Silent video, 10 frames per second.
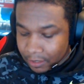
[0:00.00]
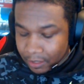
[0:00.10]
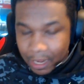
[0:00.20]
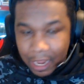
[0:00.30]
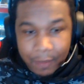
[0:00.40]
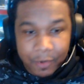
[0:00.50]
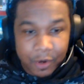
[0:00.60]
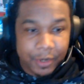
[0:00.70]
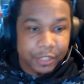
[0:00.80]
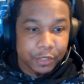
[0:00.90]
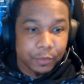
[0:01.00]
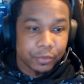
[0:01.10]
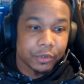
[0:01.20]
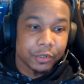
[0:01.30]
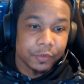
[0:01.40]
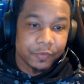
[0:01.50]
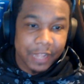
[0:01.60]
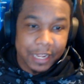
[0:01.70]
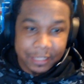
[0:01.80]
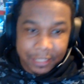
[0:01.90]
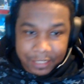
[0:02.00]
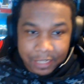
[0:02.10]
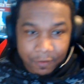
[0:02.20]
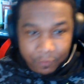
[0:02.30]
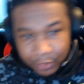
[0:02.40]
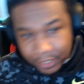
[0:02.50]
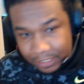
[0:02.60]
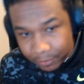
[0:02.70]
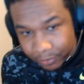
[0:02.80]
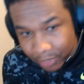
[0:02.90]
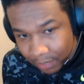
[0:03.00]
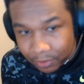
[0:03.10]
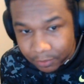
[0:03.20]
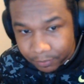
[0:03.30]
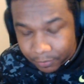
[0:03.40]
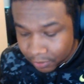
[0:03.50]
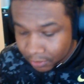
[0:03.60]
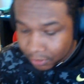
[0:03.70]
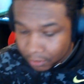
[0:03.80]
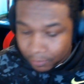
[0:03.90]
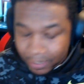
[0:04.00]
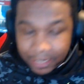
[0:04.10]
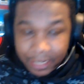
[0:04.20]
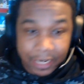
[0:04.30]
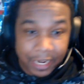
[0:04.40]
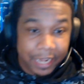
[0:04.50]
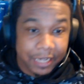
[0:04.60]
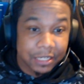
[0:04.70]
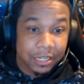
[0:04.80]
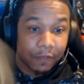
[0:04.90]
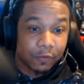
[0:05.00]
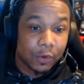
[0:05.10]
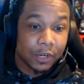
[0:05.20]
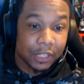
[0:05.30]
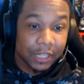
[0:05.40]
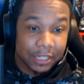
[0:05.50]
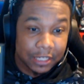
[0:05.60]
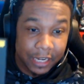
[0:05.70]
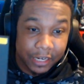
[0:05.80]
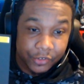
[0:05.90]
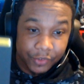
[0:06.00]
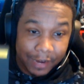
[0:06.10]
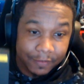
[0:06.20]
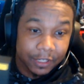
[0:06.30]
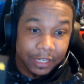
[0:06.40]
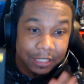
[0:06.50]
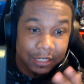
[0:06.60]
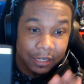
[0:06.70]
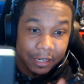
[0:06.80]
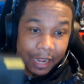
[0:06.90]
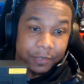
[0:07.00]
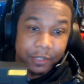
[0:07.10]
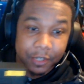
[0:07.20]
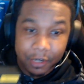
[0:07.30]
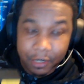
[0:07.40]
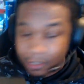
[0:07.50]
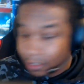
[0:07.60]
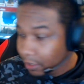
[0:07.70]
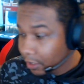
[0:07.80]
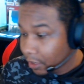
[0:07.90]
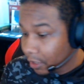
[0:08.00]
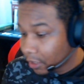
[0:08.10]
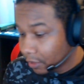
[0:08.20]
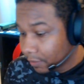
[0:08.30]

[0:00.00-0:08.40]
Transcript: I'm going to prove that the software is the problem by getting a softwareless and driverless capture card.